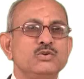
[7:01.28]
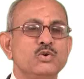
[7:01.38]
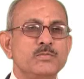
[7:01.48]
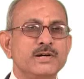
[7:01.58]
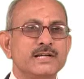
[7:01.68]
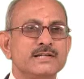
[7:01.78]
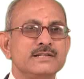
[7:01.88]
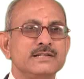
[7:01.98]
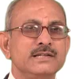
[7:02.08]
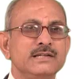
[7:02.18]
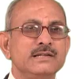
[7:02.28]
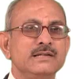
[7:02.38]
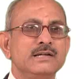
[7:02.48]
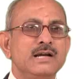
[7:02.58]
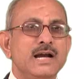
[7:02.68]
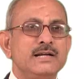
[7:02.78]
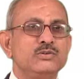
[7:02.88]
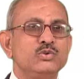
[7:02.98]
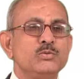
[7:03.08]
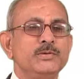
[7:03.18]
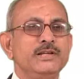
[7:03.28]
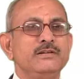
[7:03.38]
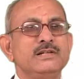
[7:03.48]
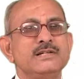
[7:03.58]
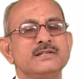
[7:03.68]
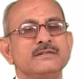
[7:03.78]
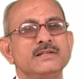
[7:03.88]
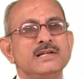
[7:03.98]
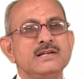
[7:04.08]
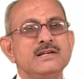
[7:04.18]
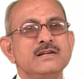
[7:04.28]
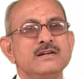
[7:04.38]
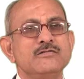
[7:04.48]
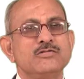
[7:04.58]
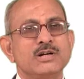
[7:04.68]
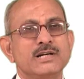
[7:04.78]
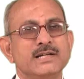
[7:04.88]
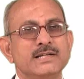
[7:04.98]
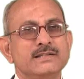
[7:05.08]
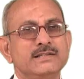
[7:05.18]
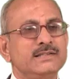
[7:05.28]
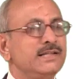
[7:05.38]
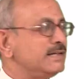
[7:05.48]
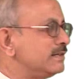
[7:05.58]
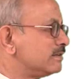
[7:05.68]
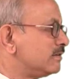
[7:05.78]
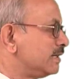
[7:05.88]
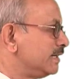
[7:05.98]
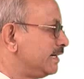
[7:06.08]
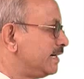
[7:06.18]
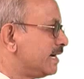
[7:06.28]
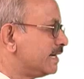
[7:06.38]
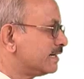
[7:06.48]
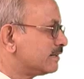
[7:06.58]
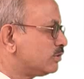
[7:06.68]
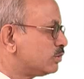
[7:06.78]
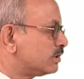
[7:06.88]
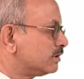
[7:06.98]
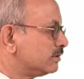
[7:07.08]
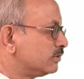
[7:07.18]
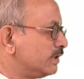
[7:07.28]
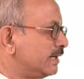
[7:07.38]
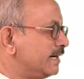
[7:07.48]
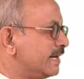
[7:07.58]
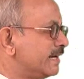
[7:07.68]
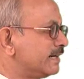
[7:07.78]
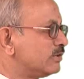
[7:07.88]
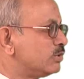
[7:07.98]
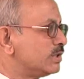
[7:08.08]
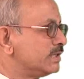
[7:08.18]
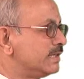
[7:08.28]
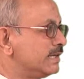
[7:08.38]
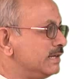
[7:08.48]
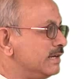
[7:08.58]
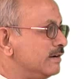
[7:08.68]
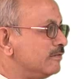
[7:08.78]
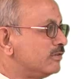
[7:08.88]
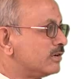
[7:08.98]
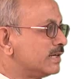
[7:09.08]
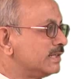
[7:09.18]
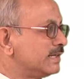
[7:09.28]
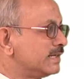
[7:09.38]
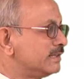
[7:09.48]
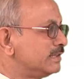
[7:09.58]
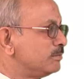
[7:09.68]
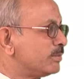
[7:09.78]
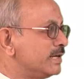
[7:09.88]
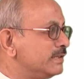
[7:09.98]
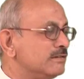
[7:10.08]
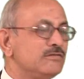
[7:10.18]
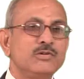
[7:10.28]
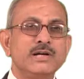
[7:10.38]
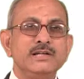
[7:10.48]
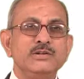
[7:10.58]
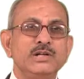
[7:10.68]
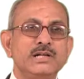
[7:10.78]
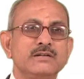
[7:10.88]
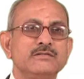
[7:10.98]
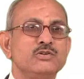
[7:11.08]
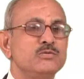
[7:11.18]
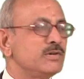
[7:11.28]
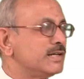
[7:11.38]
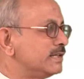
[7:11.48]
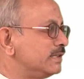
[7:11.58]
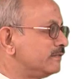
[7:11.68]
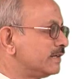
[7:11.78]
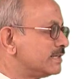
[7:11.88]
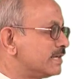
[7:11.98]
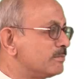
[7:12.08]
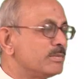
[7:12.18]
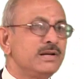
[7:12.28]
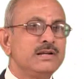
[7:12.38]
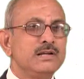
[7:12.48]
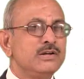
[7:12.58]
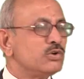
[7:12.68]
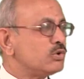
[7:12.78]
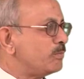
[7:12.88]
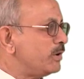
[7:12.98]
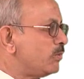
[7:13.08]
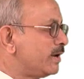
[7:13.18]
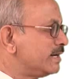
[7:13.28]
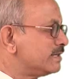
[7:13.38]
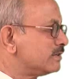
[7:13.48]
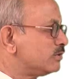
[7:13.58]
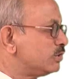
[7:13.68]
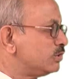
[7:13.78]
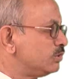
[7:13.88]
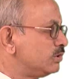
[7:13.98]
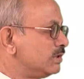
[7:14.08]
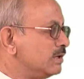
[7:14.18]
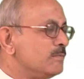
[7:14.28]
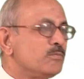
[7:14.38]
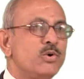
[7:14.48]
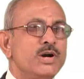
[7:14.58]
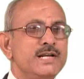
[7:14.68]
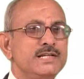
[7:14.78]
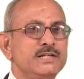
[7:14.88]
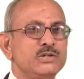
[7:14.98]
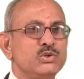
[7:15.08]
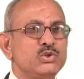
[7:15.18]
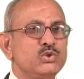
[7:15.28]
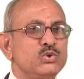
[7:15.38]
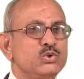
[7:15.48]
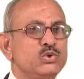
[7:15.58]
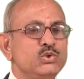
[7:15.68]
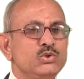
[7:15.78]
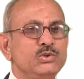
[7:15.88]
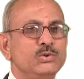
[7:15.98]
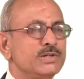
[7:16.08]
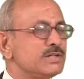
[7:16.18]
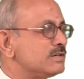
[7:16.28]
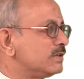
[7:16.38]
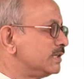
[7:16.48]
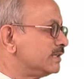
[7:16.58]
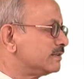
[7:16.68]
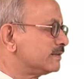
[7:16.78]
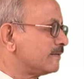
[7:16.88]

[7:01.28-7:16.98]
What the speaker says: home currency and so many units of the foreign currency, then it is called an indirect quote. So an indirect quote is the foreign currency price of 1 unit of the home currency. For example, rupee 1 is equal to 0.022 US dollars.